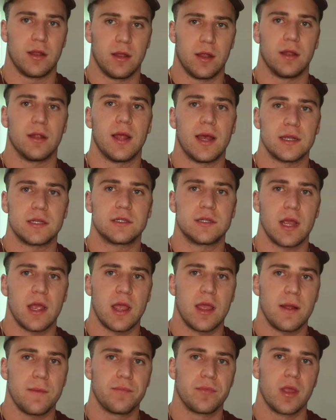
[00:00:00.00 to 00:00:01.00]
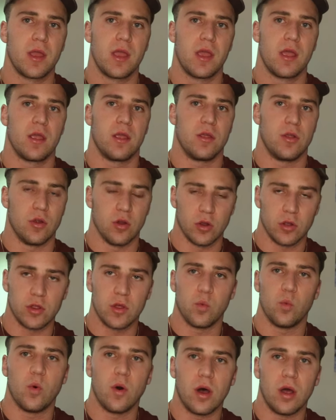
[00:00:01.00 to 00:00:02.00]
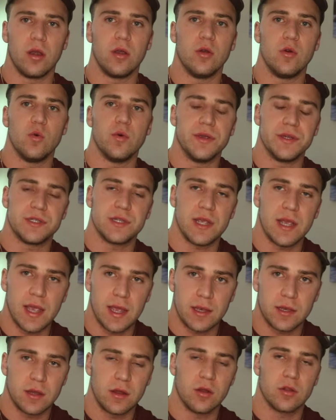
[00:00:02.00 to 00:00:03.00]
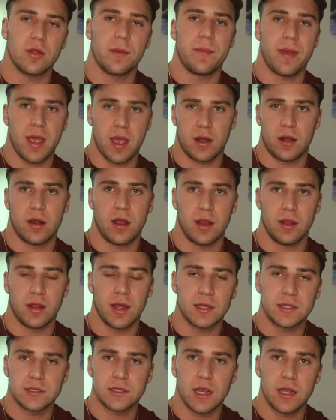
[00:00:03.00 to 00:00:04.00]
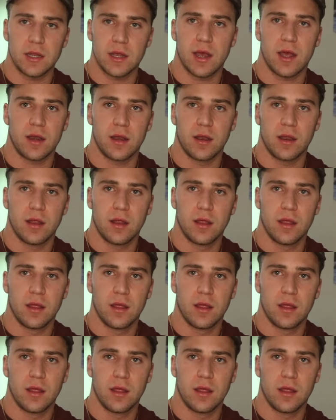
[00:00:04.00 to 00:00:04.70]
Let's say you're the one who is it. You're the man, right? Let's say that.